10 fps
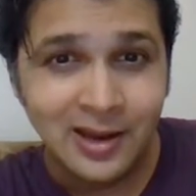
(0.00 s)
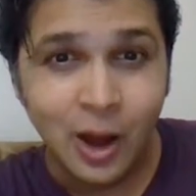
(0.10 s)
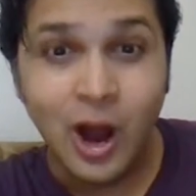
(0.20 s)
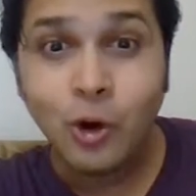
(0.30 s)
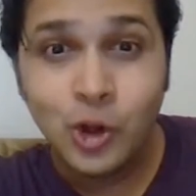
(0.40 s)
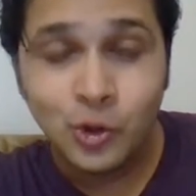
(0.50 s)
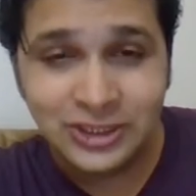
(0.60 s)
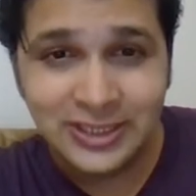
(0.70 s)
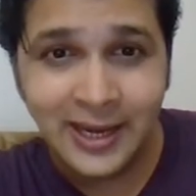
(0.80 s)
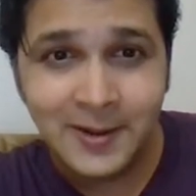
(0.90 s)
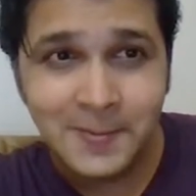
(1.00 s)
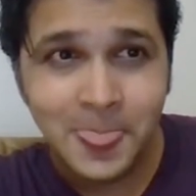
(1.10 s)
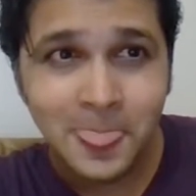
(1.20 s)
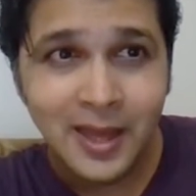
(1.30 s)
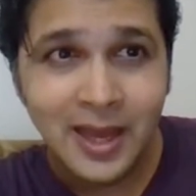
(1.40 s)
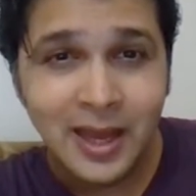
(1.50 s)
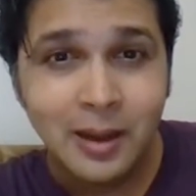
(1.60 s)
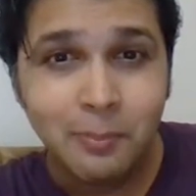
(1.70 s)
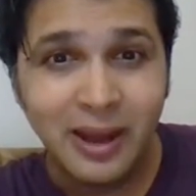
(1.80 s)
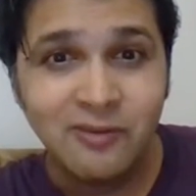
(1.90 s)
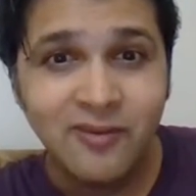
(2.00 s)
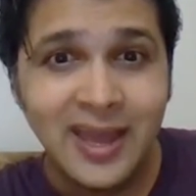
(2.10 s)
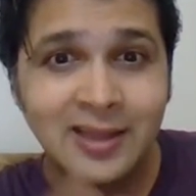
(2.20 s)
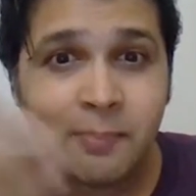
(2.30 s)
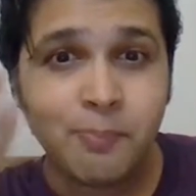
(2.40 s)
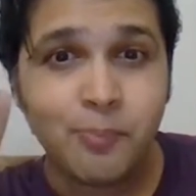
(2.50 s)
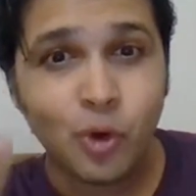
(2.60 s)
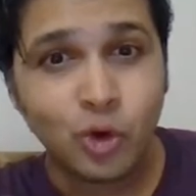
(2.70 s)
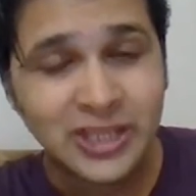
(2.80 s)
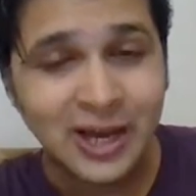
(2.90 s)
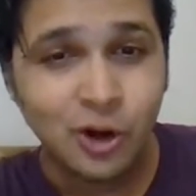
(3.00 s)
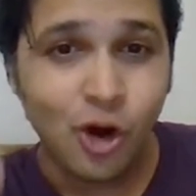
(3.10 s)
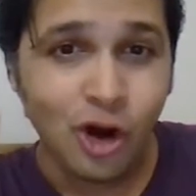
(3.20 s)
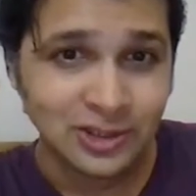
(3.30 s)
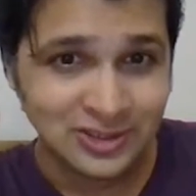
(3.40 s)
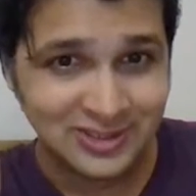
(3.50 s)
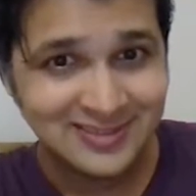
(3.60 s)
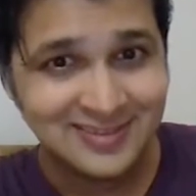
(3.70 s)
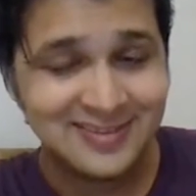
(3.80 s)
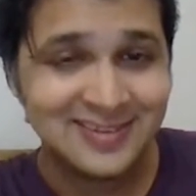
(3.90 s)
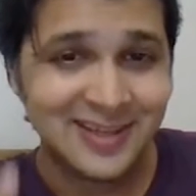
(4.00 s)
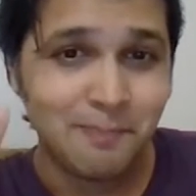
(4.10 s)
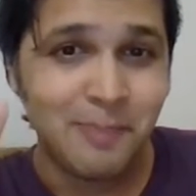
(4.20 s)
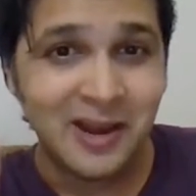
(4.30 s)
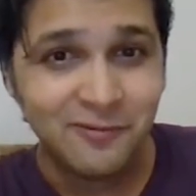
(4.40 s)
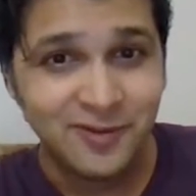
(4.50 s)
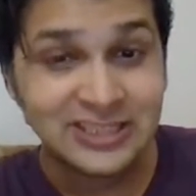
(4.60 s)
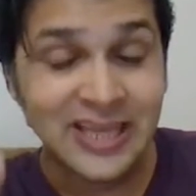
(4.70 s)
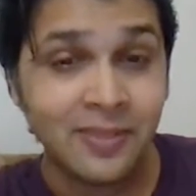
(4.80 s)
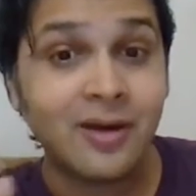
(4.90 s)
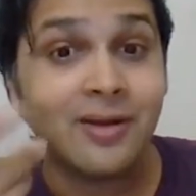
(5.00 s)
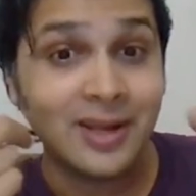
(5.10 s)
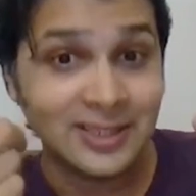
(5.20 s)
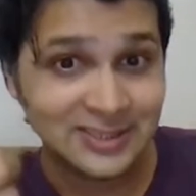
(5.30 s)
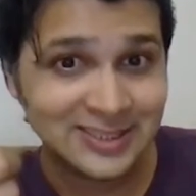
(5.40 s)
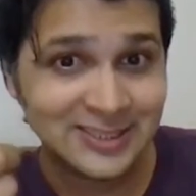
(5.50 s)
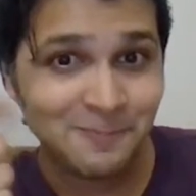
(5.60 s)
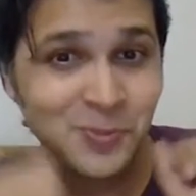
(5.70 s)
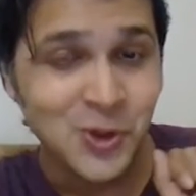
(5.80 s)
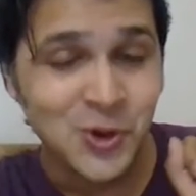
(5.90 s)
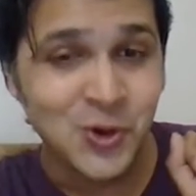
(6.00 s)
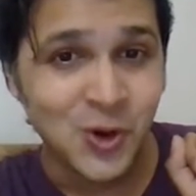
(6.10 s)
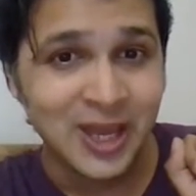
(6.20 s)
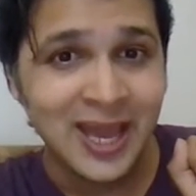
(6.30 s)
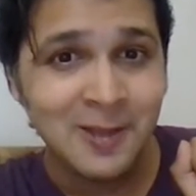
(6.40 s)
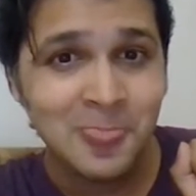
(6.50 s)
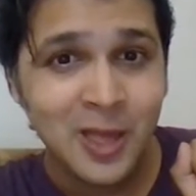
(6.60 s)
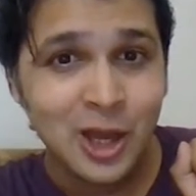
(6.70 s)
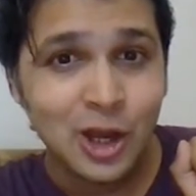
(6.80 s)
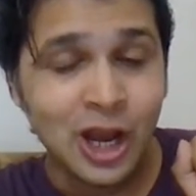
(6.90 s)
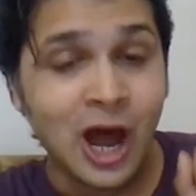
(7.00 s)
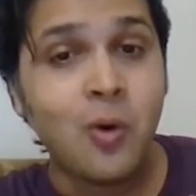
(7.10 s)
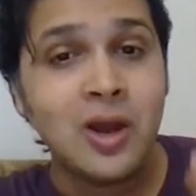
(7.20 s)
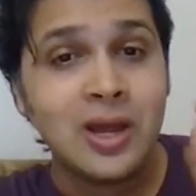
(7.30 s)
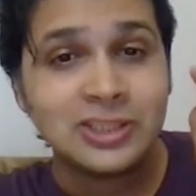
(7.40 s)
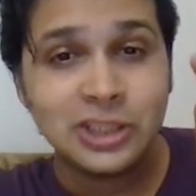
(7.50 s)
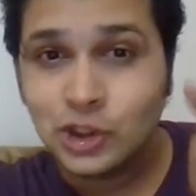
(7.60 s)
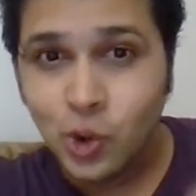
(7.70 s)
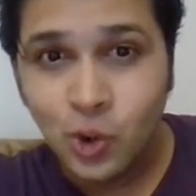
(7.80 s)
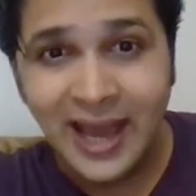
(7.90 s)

Now, how do you decide? By weighing the pros and cons, the benefits and the risks. Okay. Now, since you